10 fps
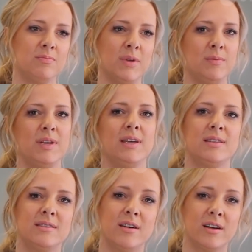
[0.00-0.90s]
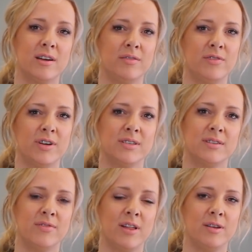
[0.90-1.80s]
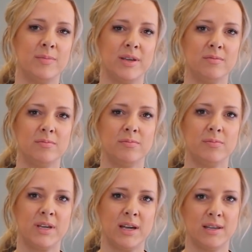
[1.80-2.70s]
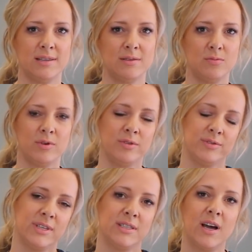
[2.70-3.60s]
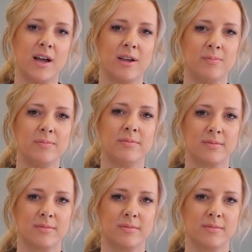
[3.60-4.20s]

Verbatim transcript: maybe it's not good for his development because we're losing time.